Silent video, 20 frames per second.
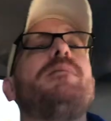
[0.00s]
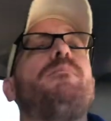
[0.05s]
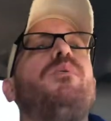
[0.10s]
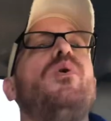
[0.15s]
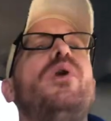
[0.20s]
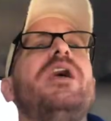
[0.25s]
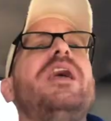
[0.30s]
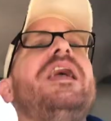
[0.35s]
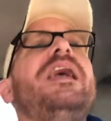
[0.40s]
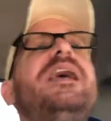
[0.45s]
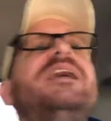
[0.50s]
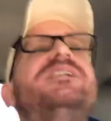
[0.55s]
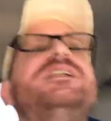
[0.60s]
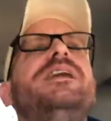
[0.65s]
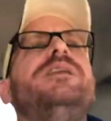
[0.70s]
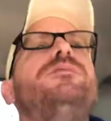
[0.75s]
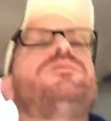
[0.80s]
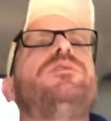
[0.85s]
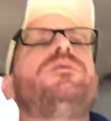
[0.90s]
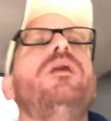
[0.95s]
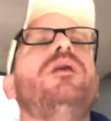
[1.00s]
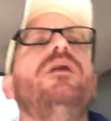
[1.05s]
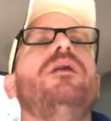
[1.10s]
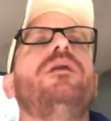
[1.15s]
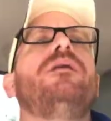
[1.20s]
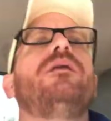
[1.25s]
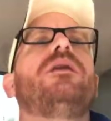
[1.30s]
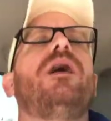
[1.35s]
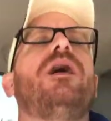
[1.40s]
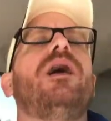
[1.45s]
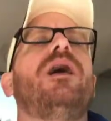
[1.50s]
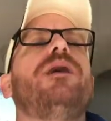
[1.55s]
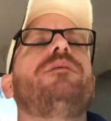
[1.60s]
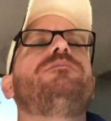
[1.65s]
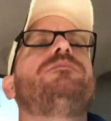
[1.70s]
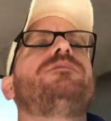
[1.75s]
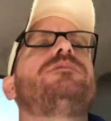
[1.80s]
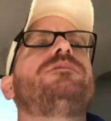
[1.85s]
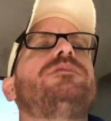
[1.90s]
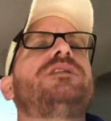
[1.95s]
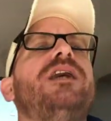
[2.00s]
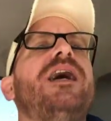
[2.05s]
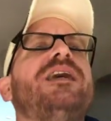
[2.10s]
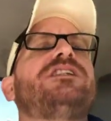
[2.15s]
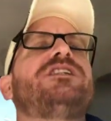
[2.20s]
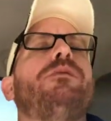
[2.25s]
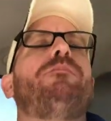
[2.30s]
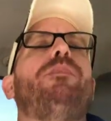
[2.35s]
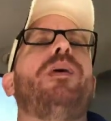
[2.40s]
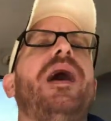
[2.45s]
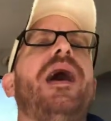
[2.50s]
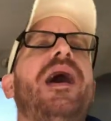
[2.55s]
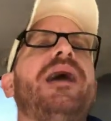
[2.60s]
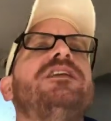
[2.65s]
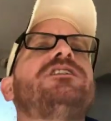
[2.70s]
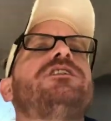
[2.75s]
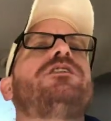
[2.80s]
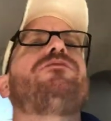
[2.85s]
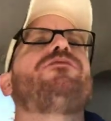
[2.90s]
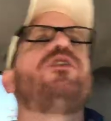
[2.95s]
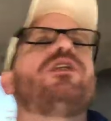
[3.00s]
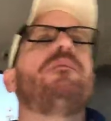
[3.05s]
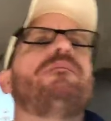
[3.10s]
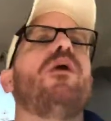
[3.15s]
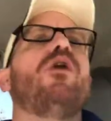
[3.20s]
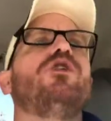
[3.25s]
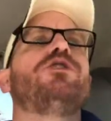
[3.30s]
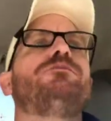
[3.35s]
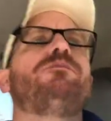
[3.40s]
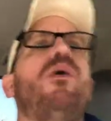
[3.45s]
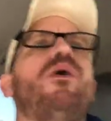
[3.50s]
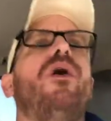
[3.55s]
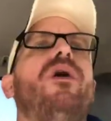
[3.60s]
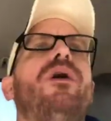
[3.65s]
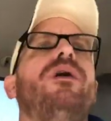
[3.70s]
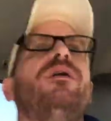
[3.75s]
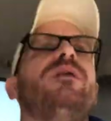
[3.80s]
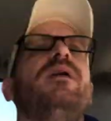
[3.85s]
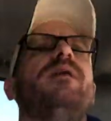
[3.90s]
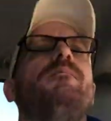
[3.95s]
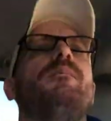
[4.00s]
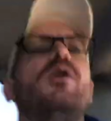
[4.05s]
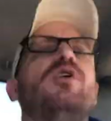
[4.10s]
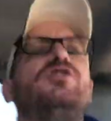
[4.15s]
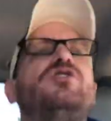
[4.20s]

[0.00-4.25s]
and they're pretty easy tests to pass for the most part.